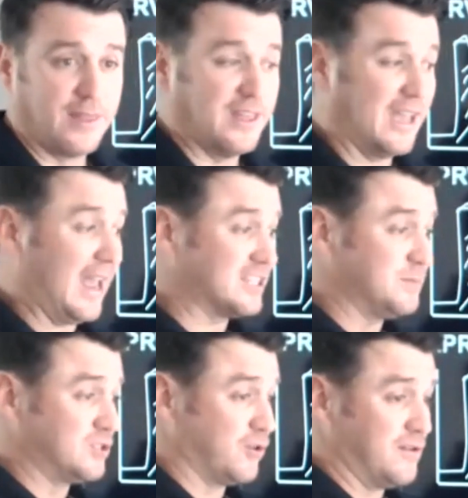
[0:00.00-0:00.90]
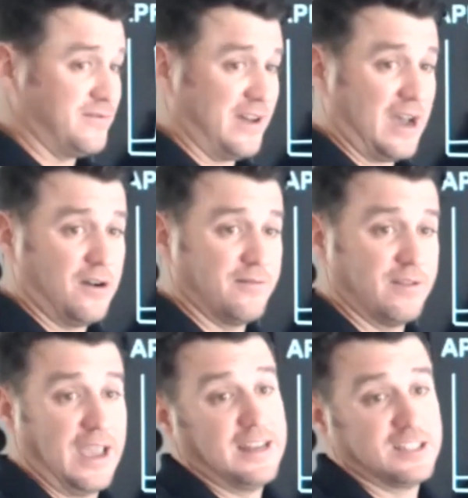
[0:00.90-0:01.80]
The expiratory valve
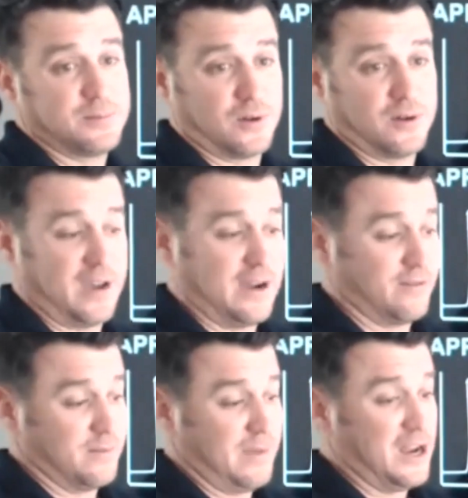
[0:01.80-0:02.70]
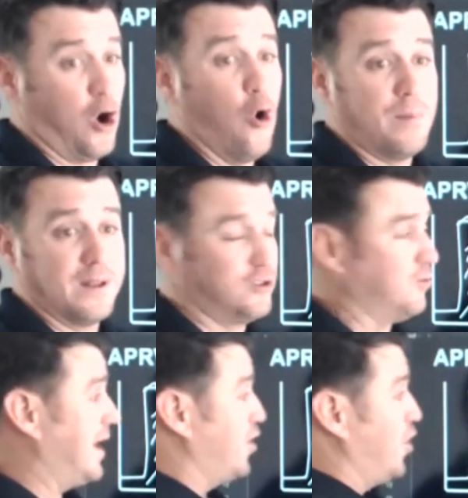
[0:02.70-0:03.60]
and inspiratory valve remain open
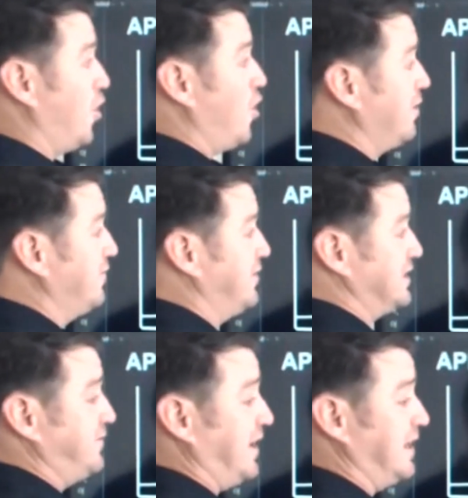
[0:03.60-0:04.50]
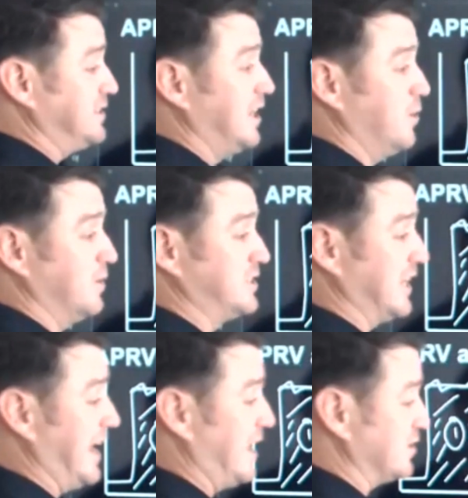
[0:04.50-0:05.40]
throughout all of this phase, which
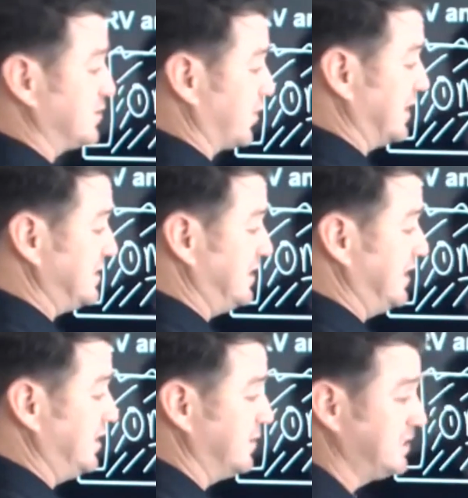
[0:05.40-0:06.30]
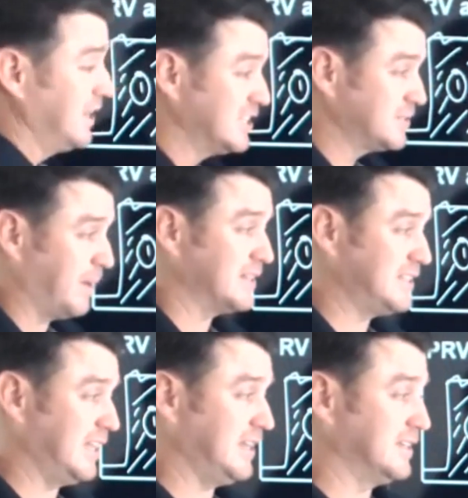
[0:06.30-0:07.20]
allows for continuous
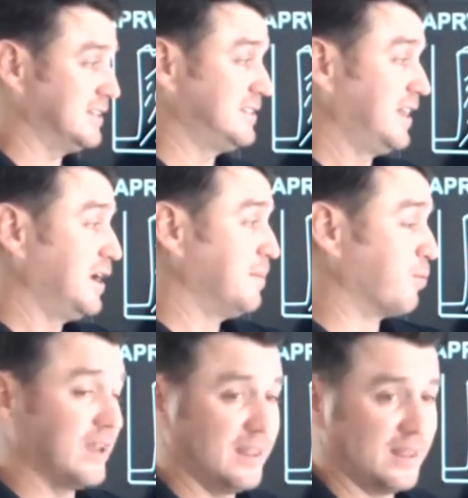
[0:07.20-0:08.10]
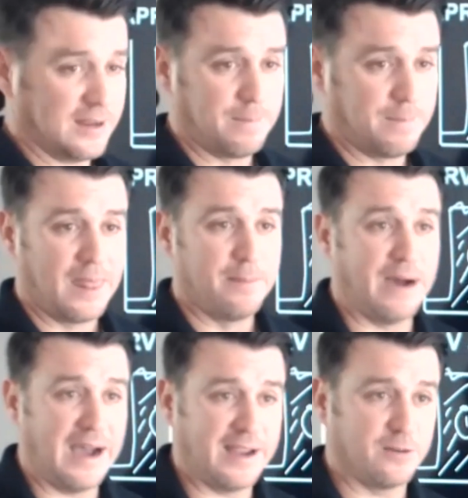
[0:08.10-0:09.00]
spontaneous breathing
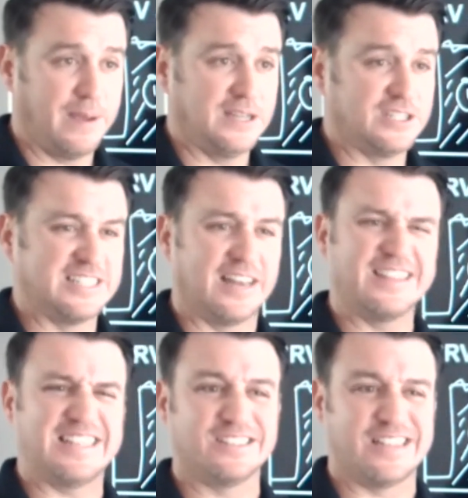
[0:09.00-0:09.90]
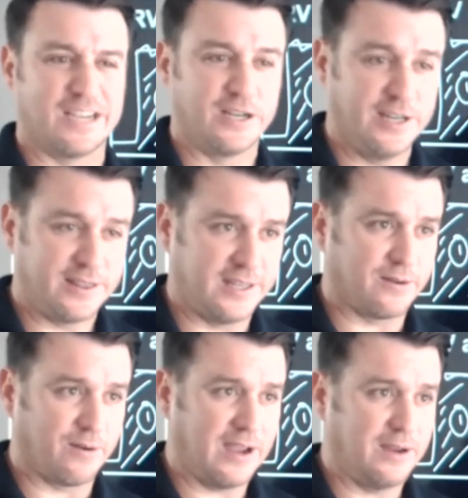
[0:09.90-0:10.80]
by your patients. Now, this sounds like a good
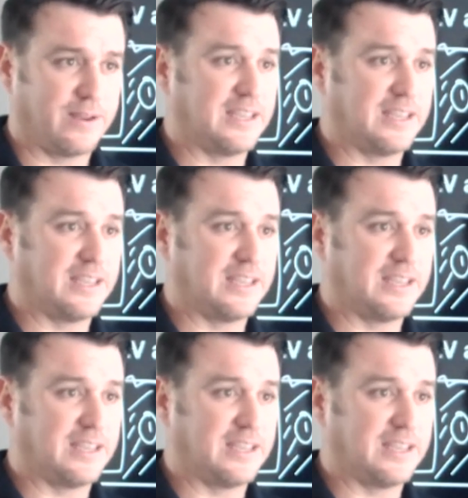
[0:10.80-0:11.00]
thing, right?